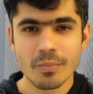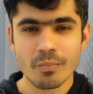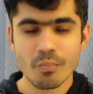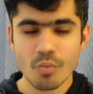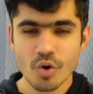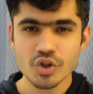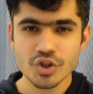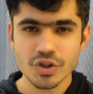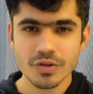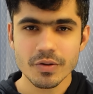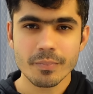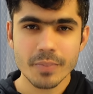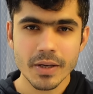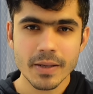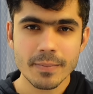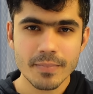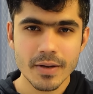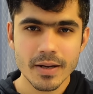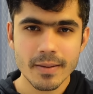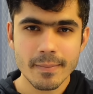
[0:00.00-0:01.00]
most of the
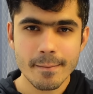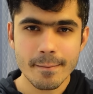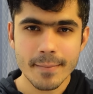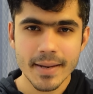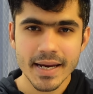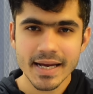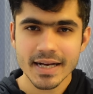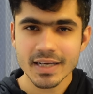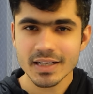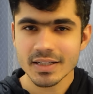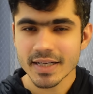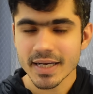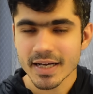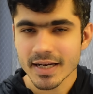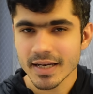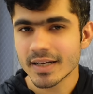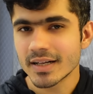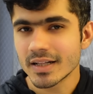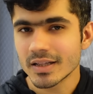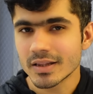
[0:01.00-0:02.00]
people make
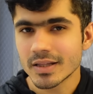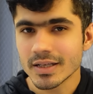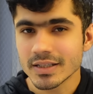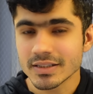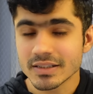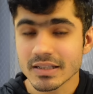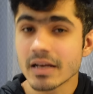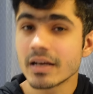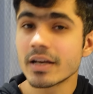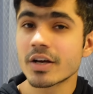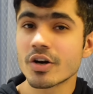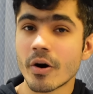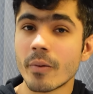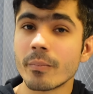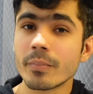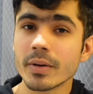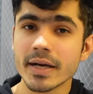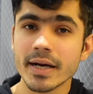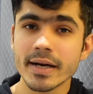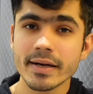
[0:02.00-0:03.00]
technical things really
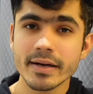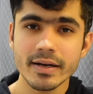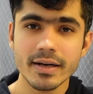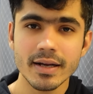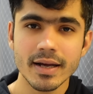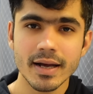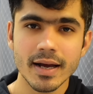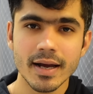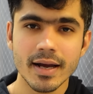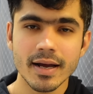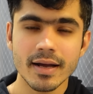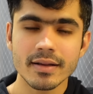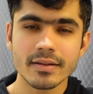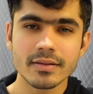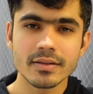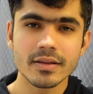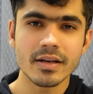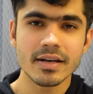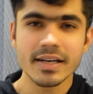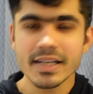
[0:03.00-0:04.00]
complicated
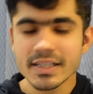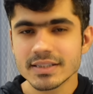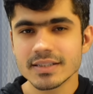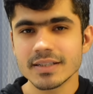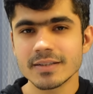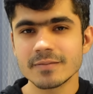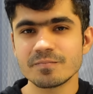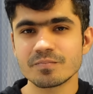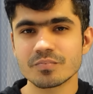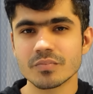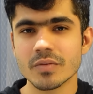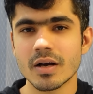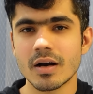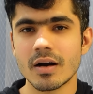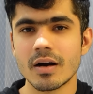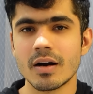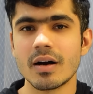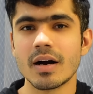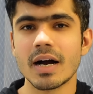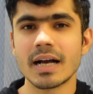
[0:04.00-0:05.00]
and the reason
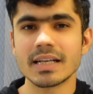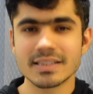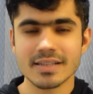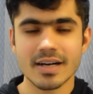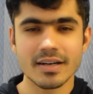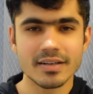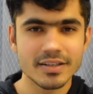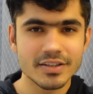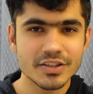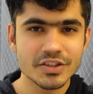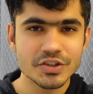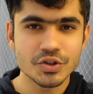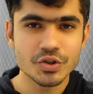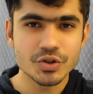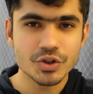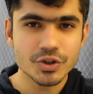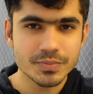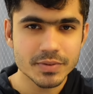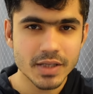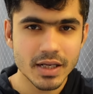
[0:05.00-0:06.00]
uh, i started this
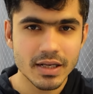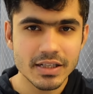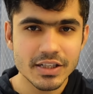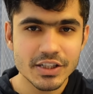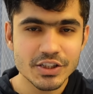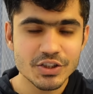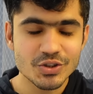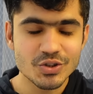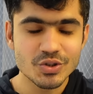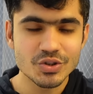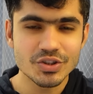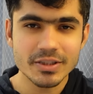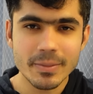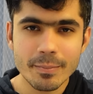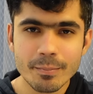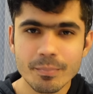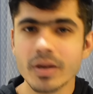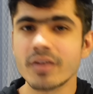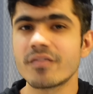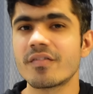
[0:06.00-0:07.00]
youtube channel is to
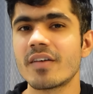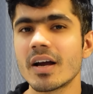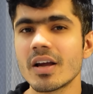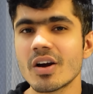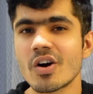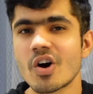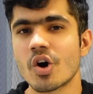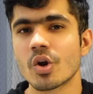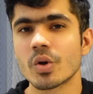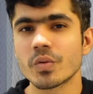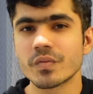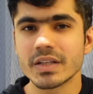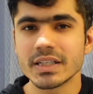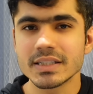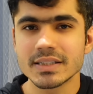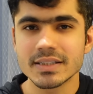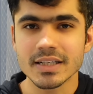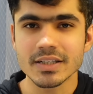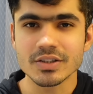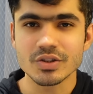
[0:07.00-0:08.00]
simplify all of
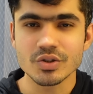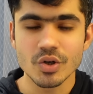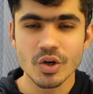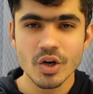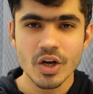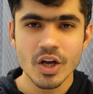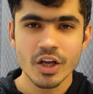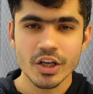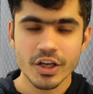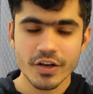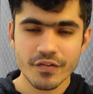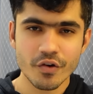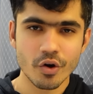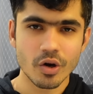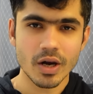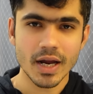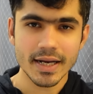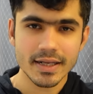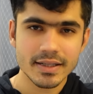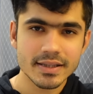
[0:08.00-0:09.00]
these things so if you
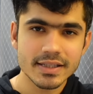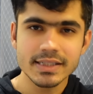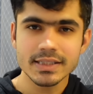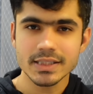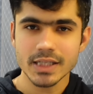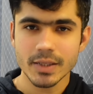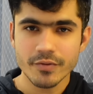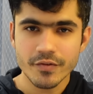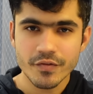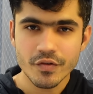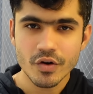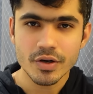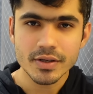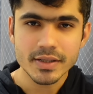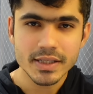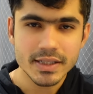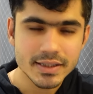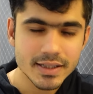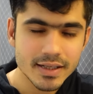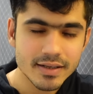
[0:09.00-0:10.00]
like these type of
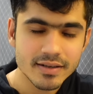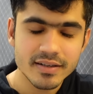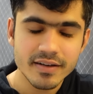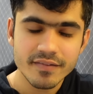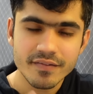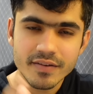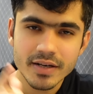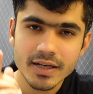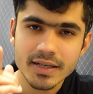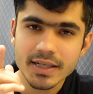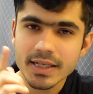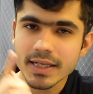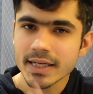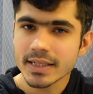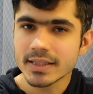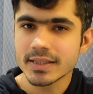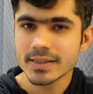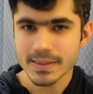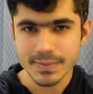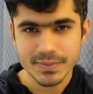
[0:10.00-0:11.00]
content then definitely
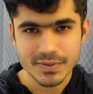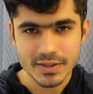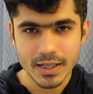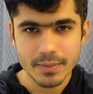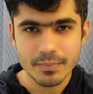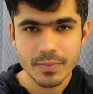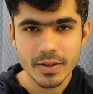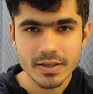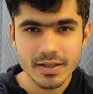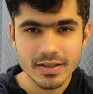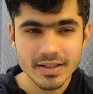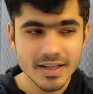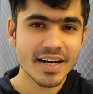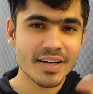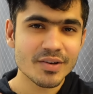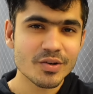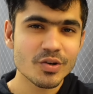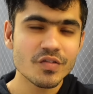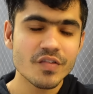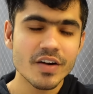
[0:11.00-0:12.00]
hit the subscribe button
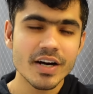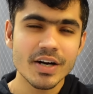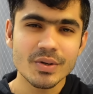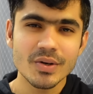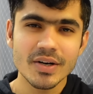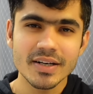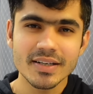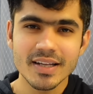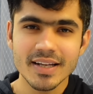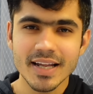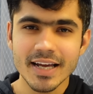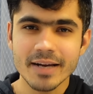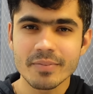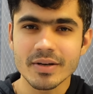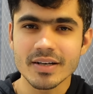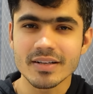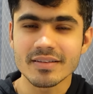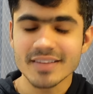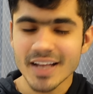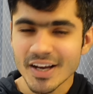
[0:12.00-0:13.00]
and don't forget to hit the like
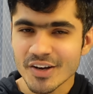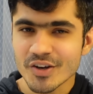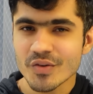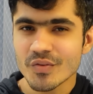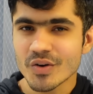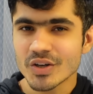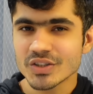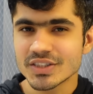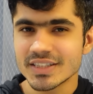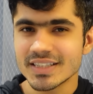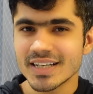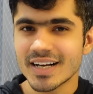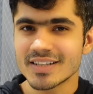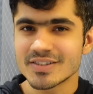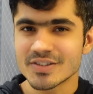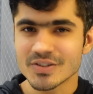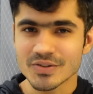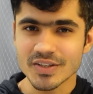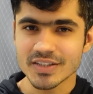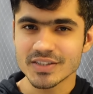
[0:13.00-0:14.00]
button thank you for watching
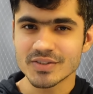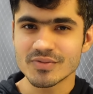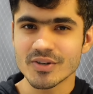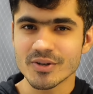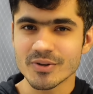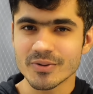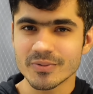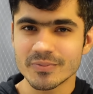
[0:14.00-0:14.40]
i'll see you in the next video